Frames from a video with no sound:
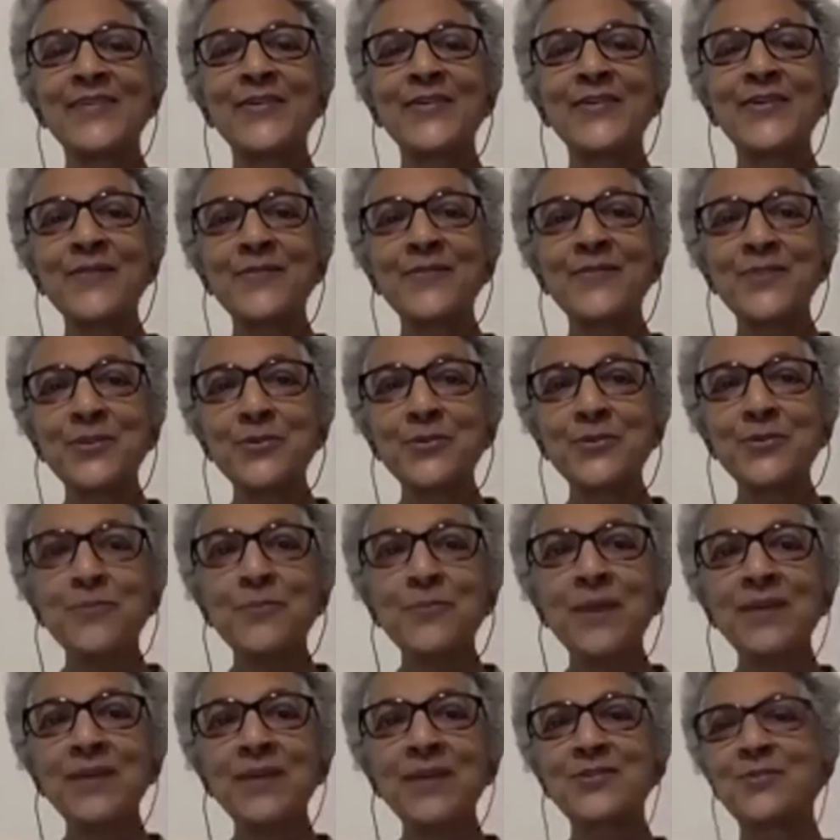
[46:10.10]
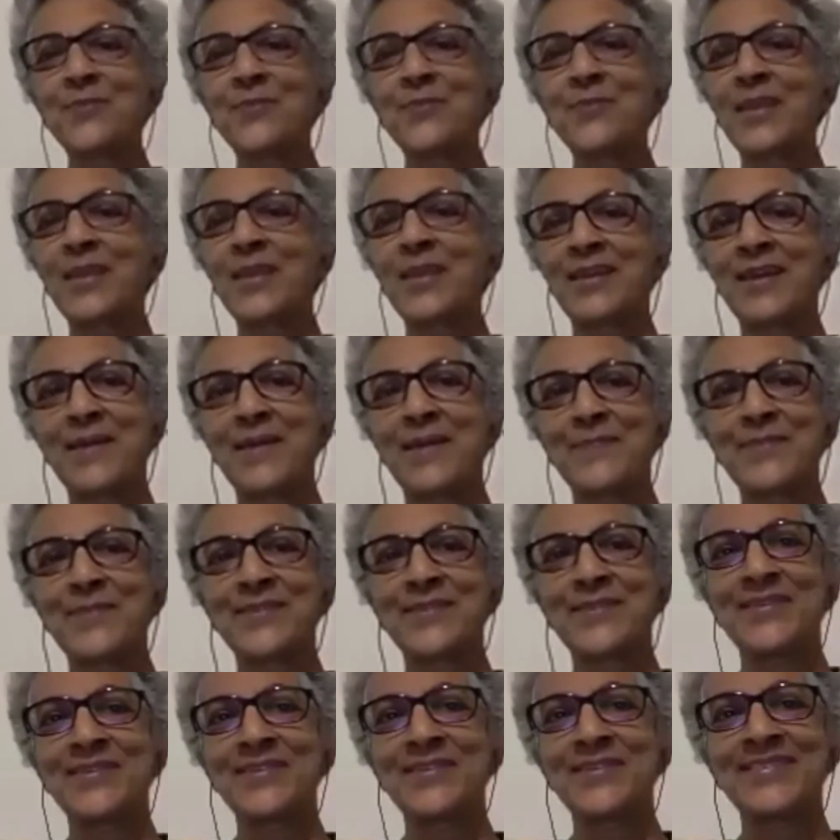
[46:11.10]
You don't have to do much to make it
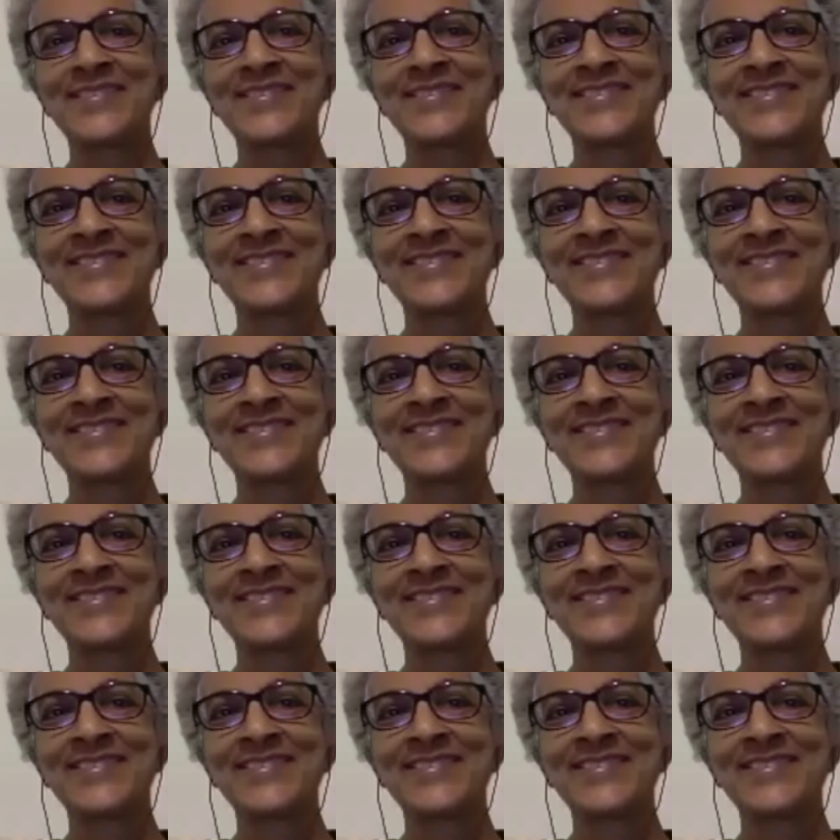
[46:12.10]
happen.